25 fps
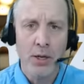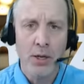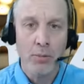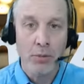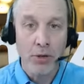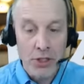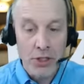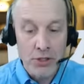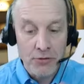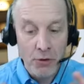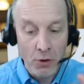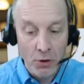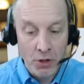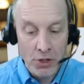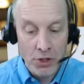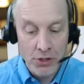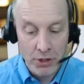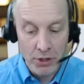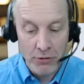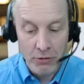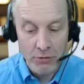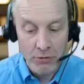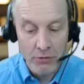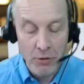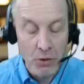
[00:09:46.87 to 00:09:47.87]
But let's focus,
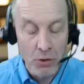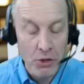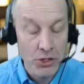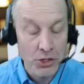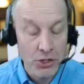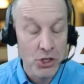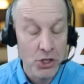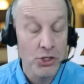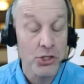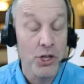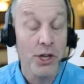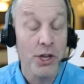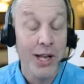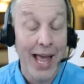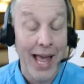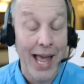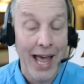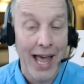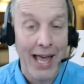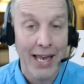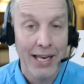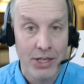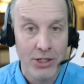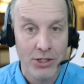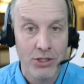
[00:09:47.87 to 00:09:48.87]
if you focus just on
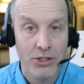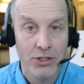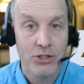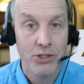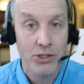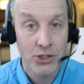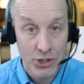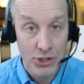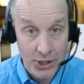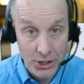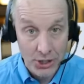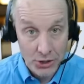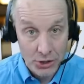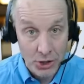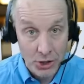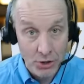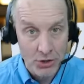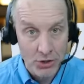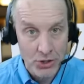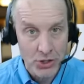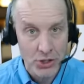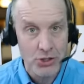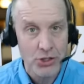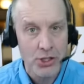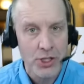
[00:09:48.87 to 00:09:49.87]
ad agency
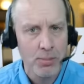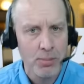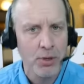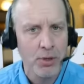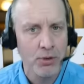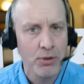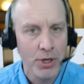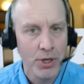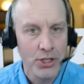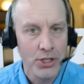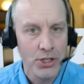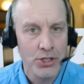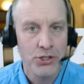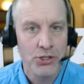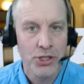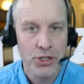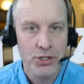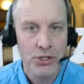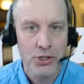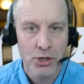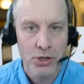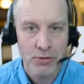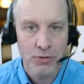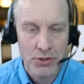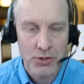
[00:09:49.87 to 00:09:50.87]
services, typical agency
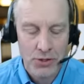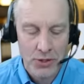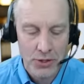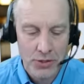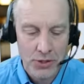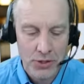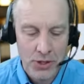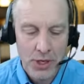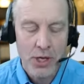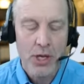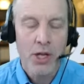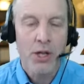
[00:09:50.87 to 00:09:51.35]
services,